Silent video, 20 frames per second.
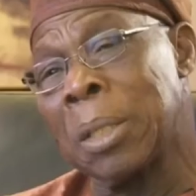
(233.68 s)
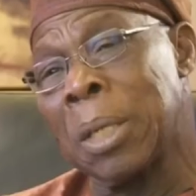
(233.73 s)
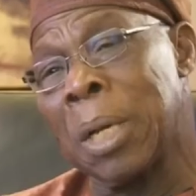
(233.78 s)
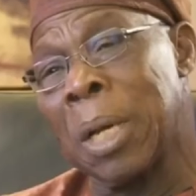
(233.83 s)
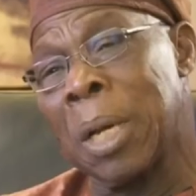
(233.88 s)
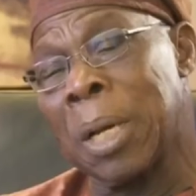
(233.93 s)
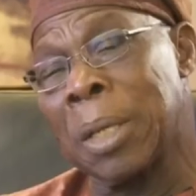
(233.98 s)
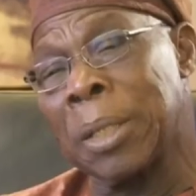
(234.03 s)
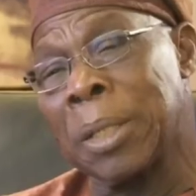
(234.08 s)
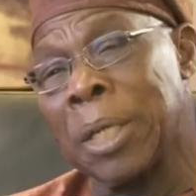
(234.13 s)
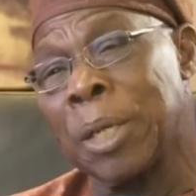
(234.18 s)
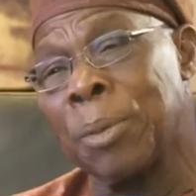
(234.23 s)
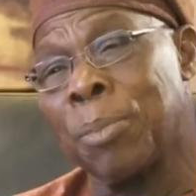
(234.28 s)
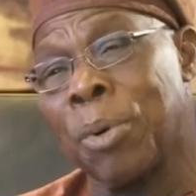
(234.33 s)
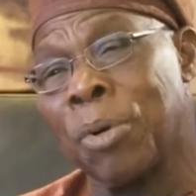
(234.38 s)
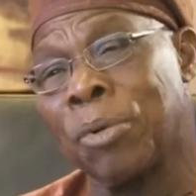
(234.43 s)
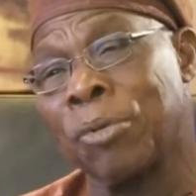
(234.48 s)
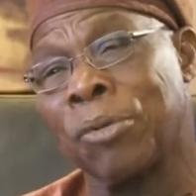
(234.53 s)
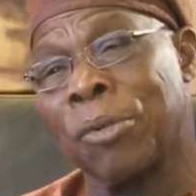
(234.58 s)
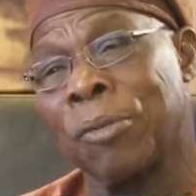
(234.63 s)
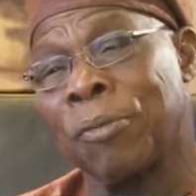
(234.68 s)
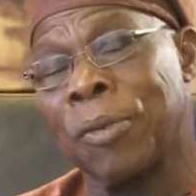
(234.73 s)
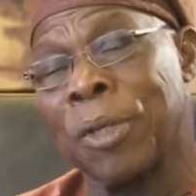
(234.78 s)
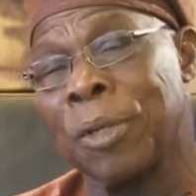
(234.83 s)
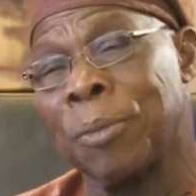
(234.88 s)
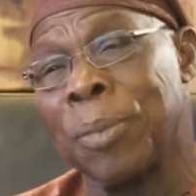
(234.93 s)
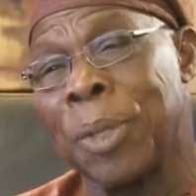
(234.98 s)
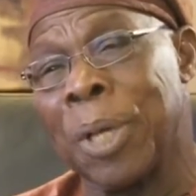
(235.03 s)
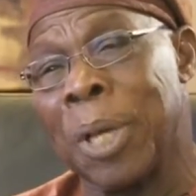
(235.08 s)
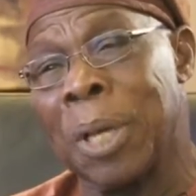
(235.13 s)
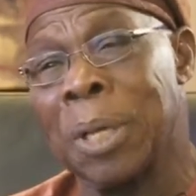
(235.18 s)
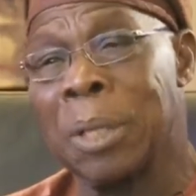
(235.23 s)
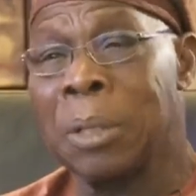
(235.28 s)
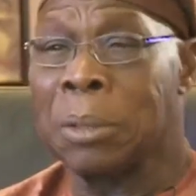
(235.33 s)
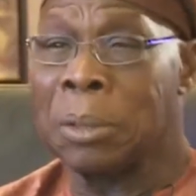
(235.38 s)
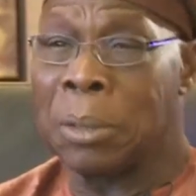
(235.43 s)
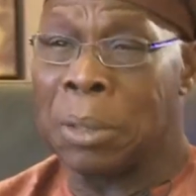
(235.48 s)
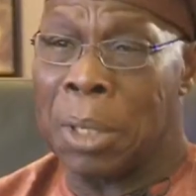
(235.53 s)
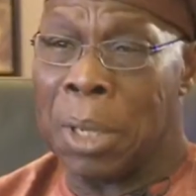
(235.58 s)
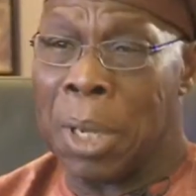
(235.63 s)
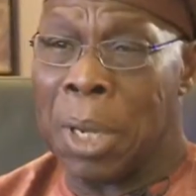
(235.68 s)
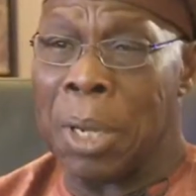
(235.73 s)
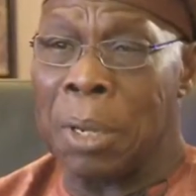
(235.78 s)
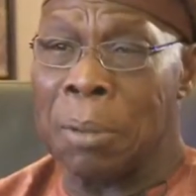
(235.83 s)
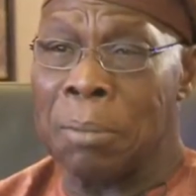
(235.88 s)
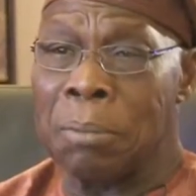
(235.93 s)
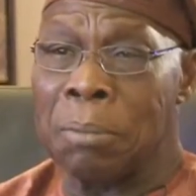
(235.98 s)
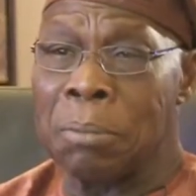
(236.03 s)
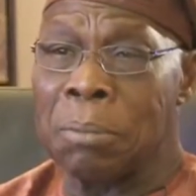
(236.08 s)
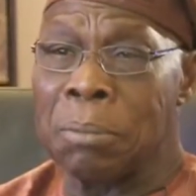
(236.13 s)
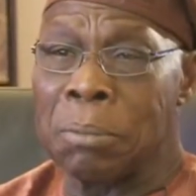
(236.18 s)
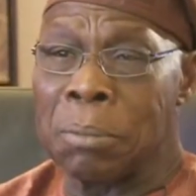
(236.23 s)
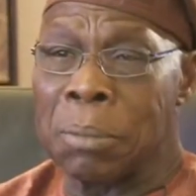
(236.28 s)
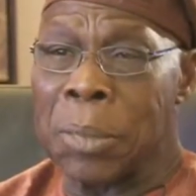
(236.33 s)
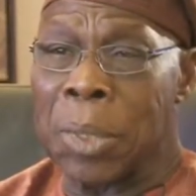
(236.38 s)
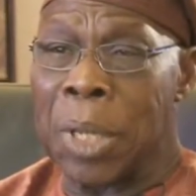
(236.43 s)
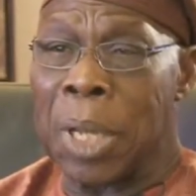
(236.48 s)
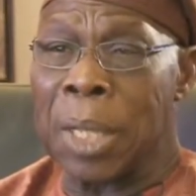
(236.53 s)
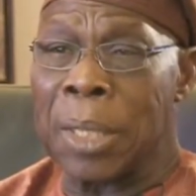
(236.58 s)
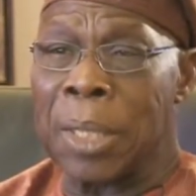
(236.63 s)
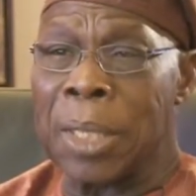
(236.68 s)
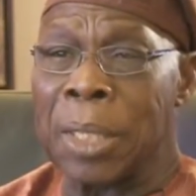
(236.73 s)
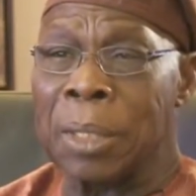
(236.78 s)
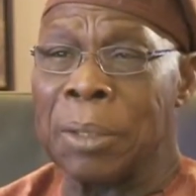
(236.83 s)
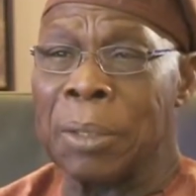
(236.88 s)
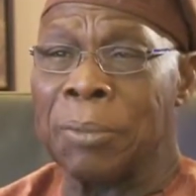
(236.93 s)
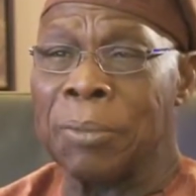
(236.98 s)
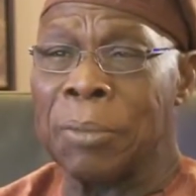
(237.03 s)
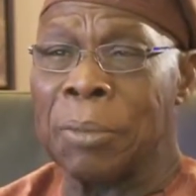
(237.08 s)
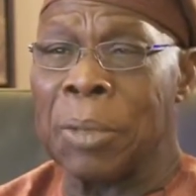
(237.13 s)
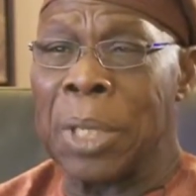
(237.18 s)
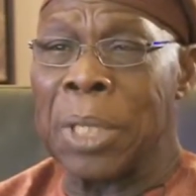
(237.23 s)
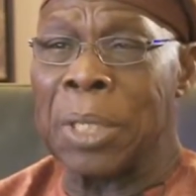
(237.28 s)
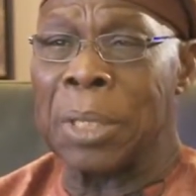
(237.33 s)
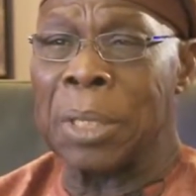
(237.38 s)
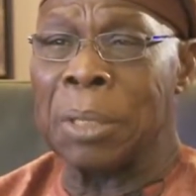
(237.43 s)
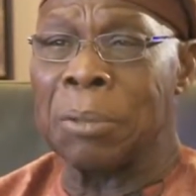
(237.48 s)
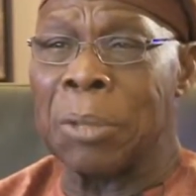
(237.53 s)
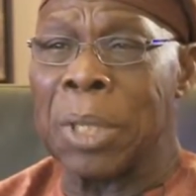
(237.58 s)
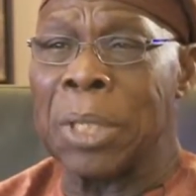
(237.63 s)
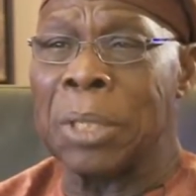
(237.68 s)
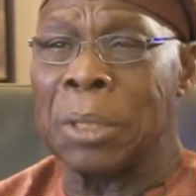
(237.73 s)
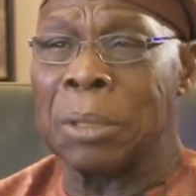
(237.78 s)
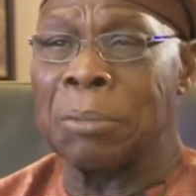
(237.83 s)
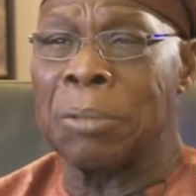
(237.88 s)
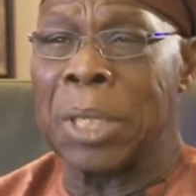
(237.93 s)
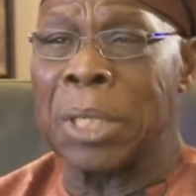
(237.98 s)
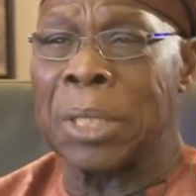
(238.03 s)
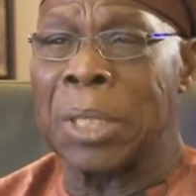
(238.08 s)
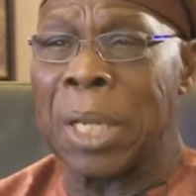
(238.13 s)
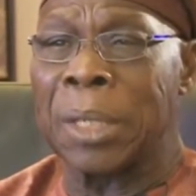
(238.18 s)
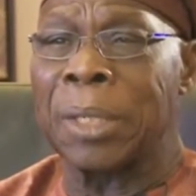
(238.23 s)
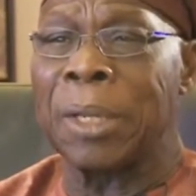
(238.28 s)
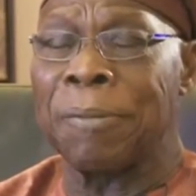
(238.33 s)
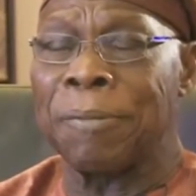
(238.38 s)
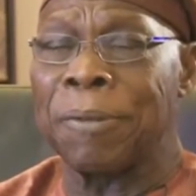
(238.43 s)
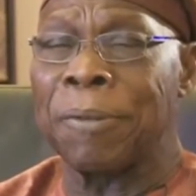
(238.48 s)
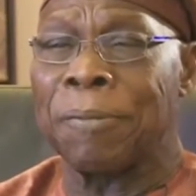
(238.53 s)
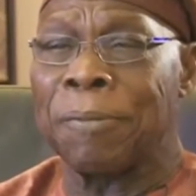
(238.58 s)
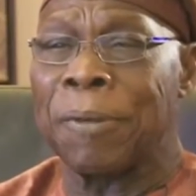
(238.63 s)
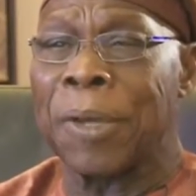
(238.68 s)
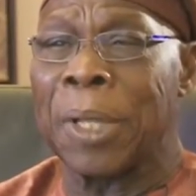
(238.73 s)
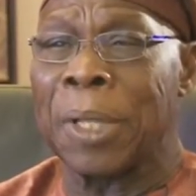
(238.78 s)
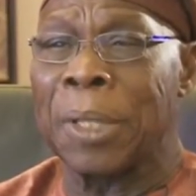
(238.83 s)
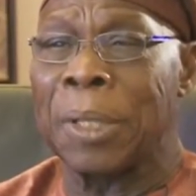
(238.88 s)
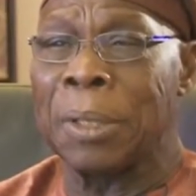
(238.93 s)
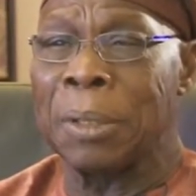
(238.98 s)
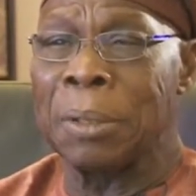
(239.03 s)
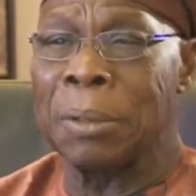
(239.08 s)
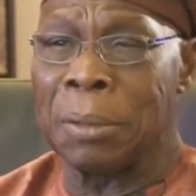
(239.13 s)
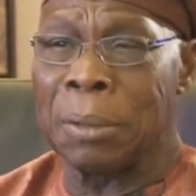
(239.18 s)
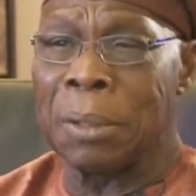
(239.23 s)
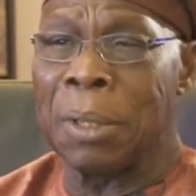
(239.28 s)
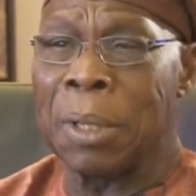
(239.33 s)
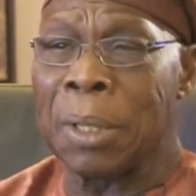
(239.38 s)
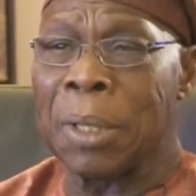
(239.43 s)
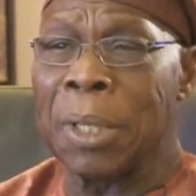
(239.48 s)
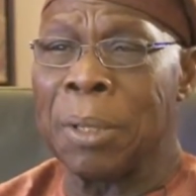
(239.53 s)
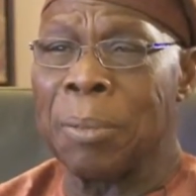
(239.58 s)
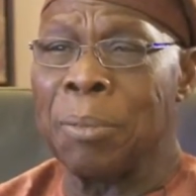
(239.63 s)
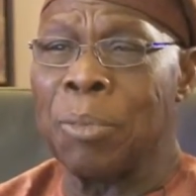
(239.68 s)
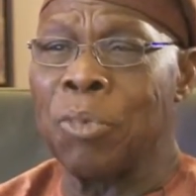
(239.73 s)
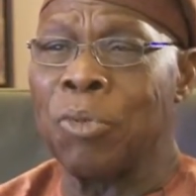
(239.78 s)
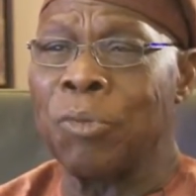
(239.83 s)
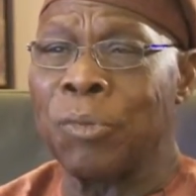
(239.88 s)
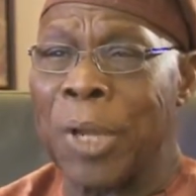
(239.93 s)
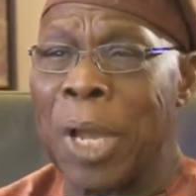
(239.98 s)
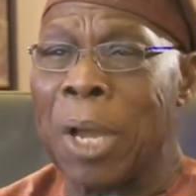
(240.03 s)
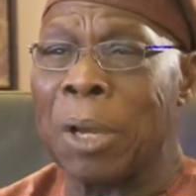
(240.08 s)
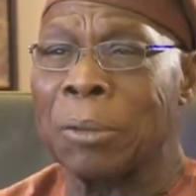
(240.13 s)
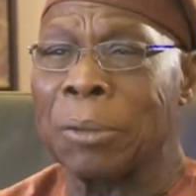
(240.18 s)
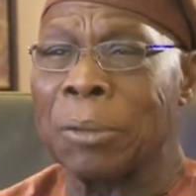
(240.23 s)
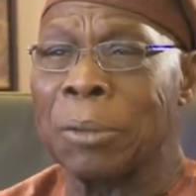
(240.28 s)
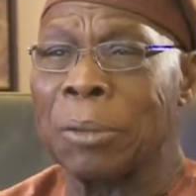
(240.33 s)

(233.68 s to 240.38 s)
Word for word: are uh, neighbors of Libya, um, when, when, when Gaddafi fell, they moved out.